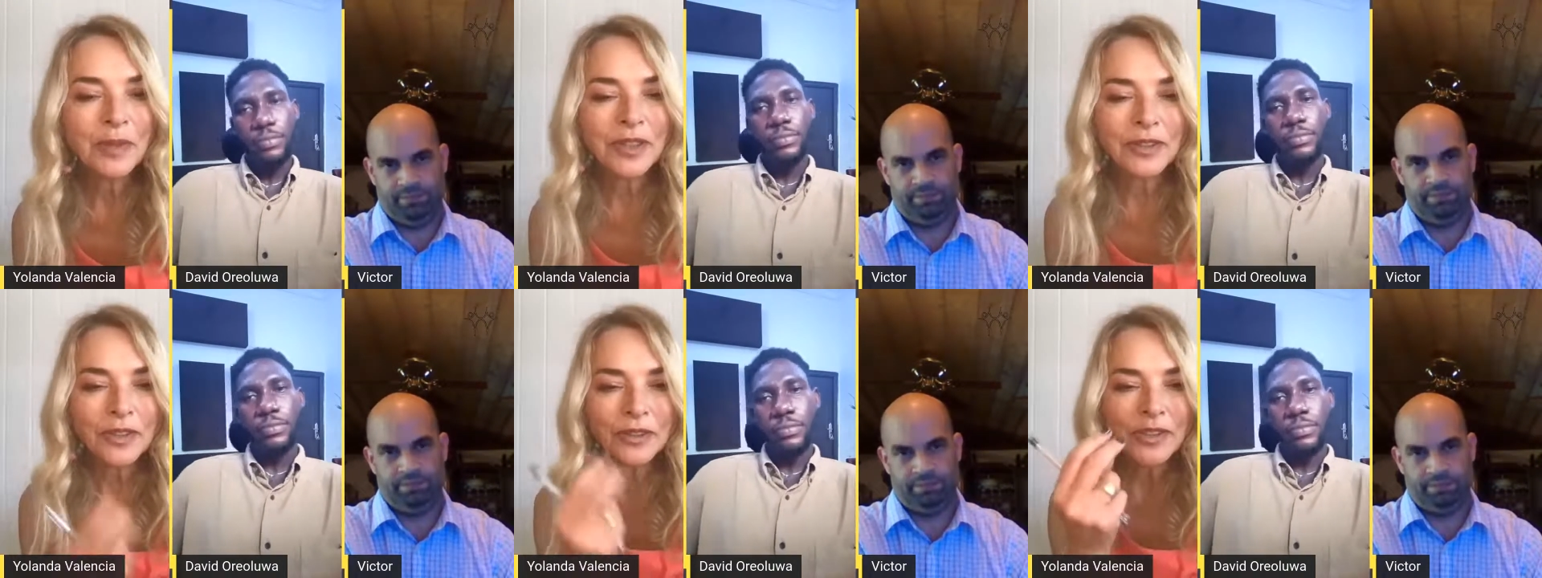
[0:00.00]

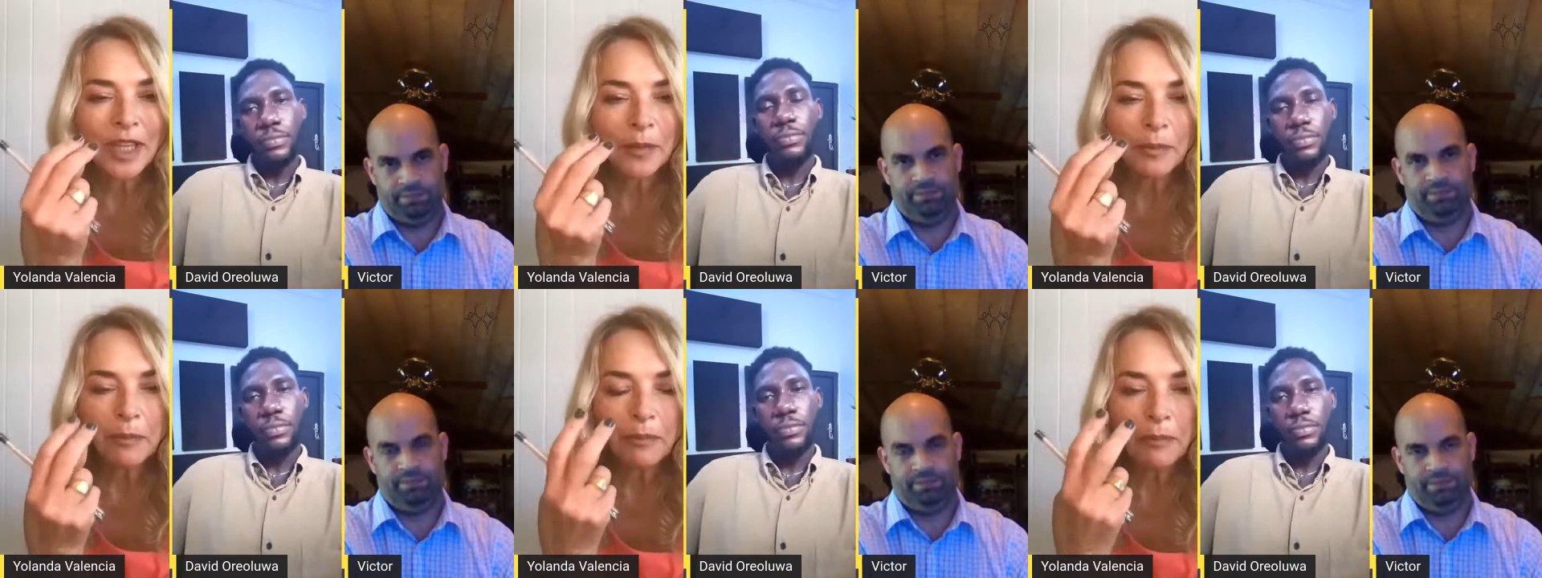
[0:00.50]
Speaker 1: Because those
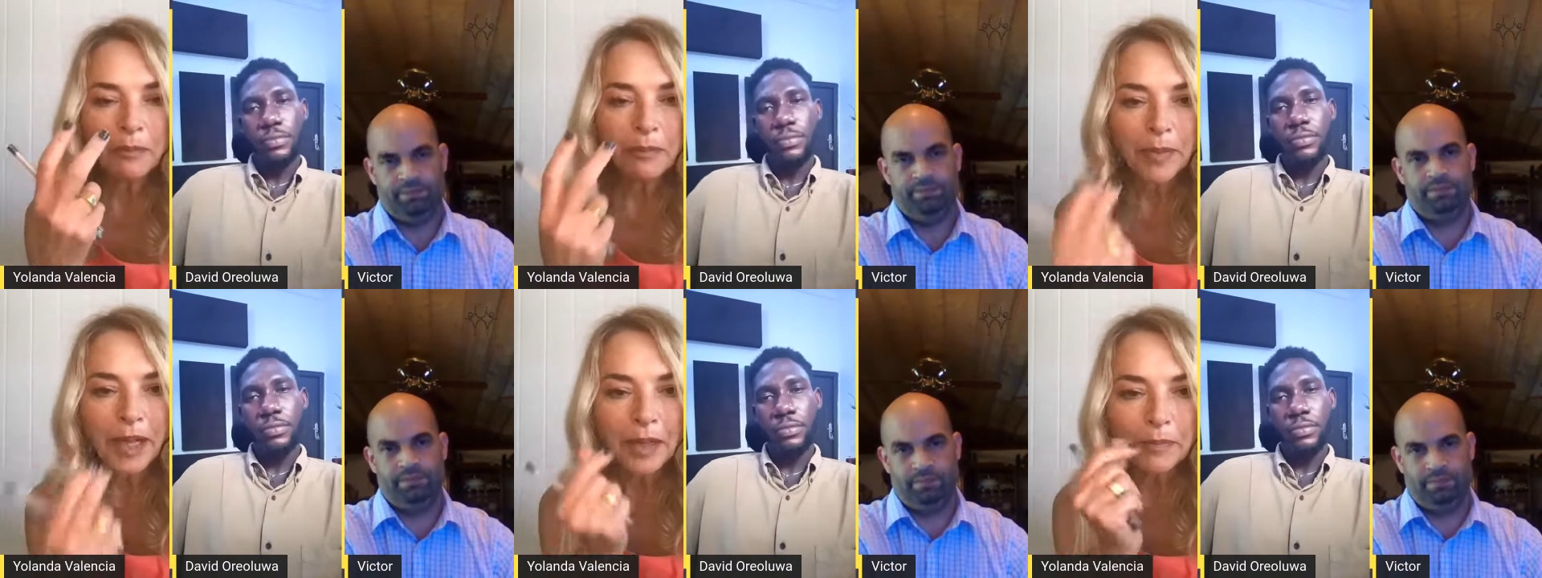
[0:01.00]
are
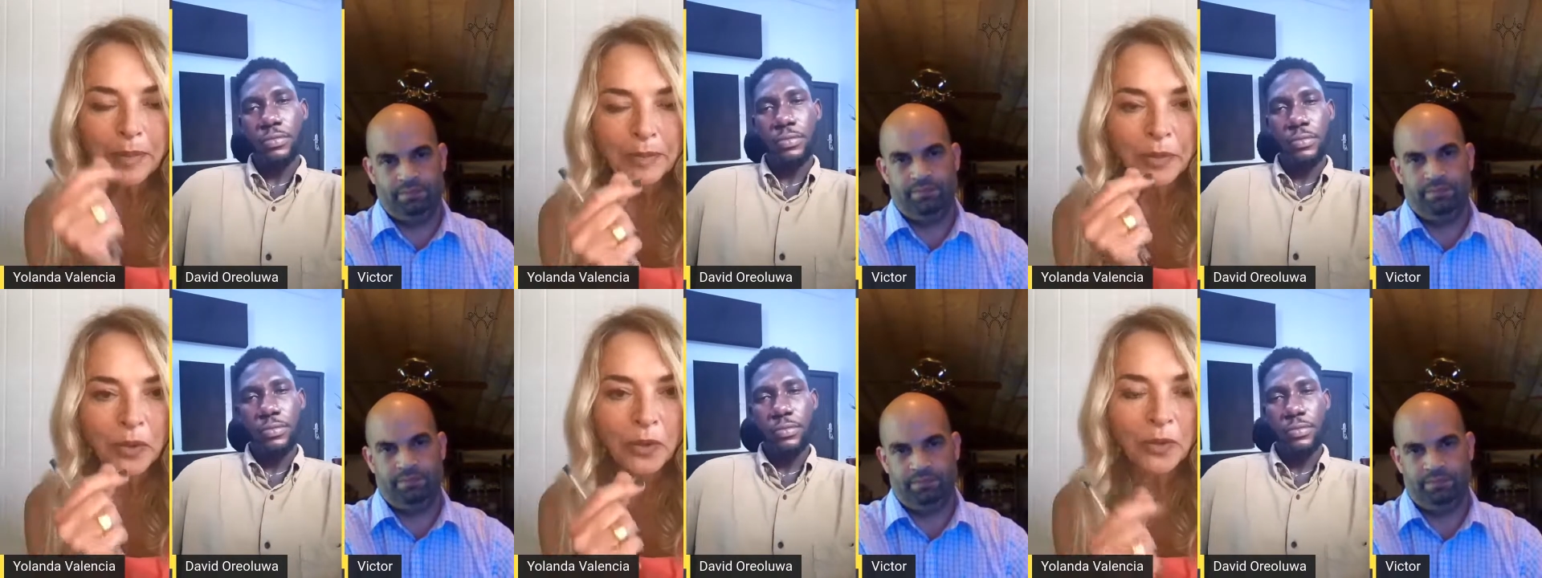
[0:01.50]

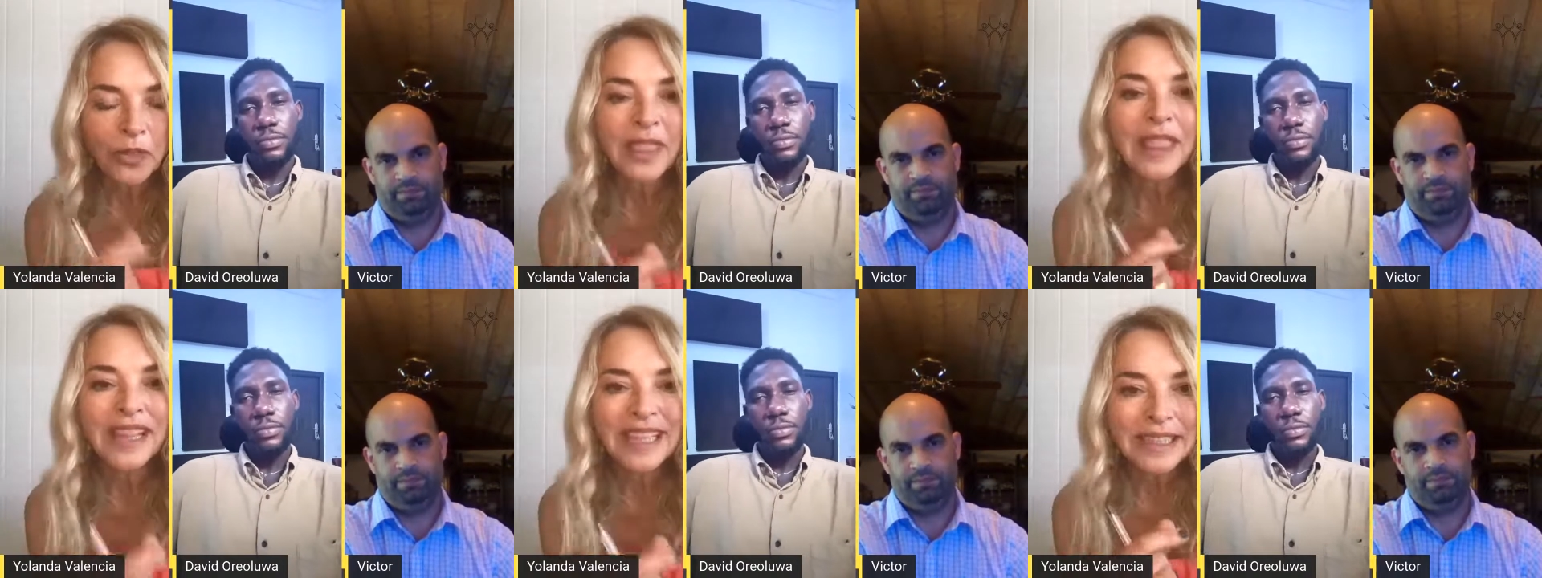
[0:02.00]
palpable
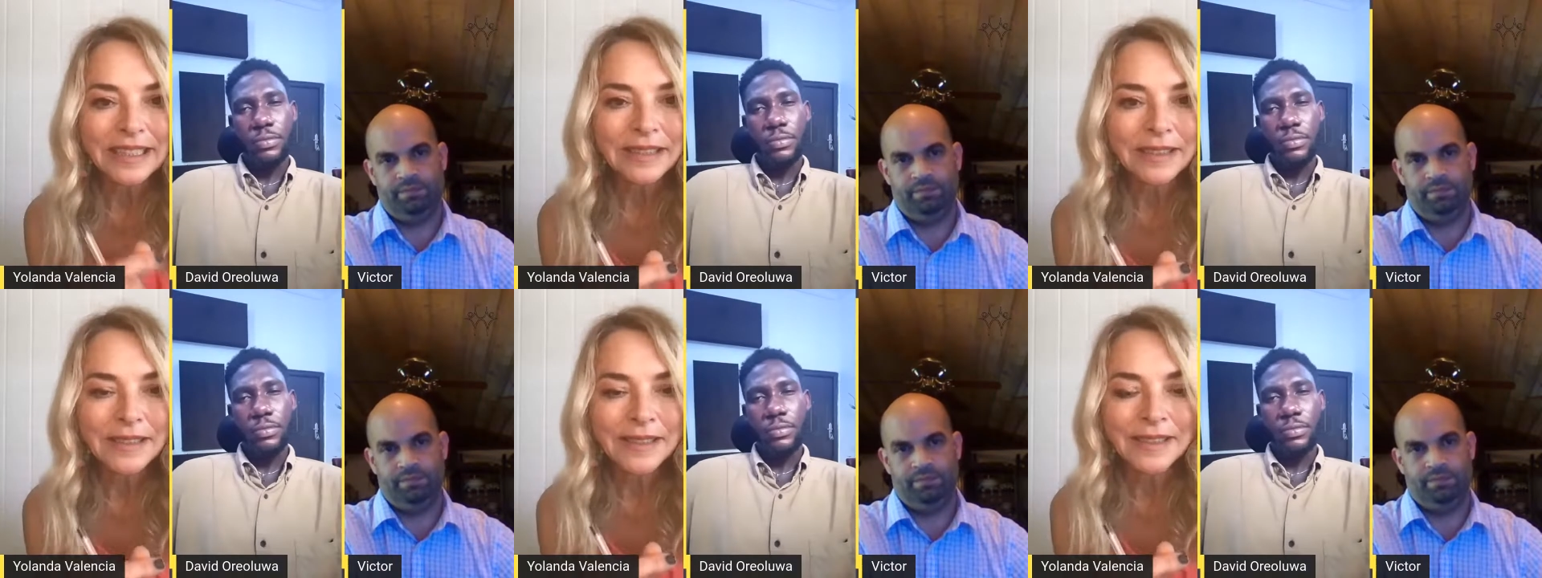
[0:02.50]

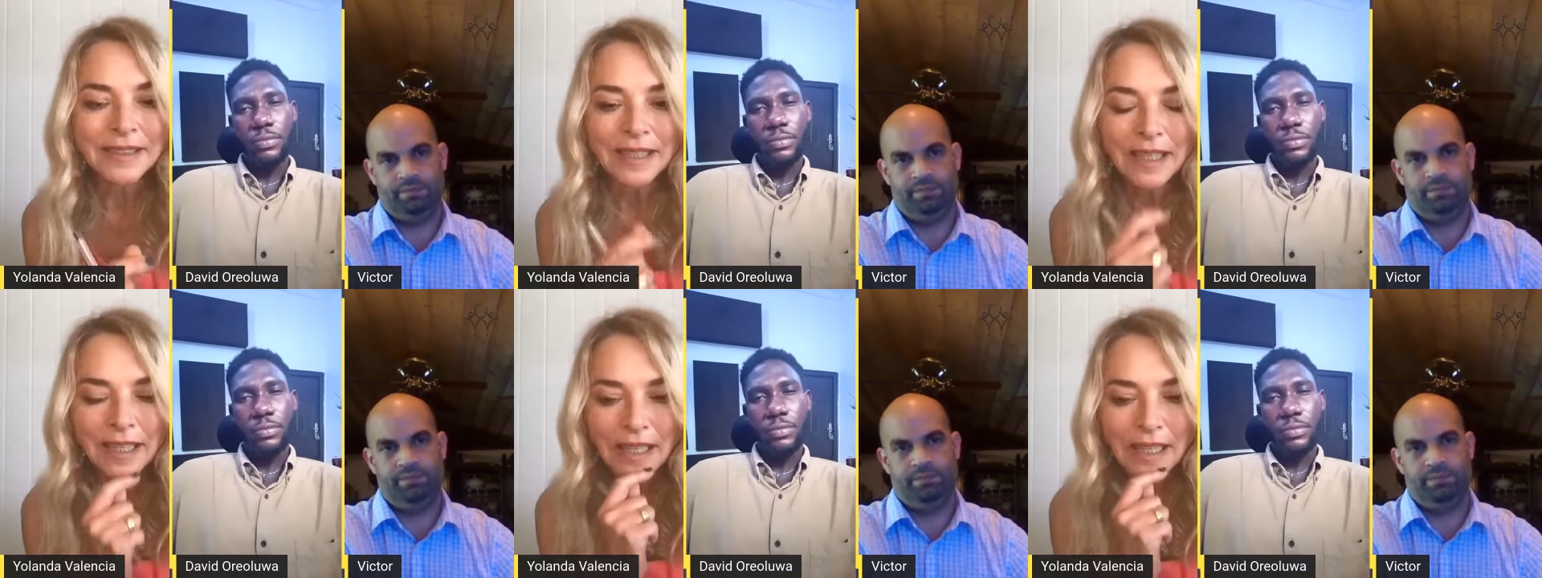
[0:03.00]
things